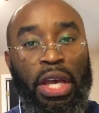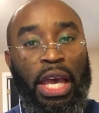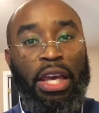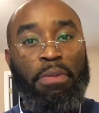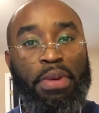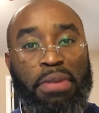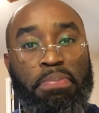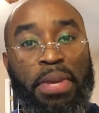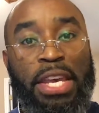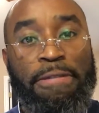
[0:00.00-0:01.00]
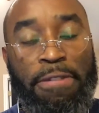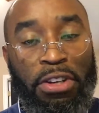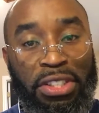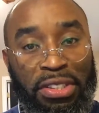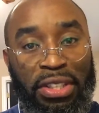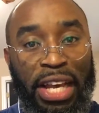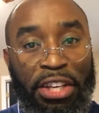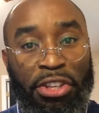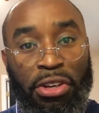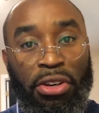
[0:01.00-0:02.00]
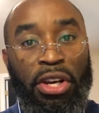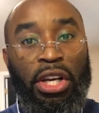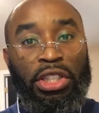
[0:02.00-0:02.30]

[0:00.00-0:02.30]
It can be me versus nature.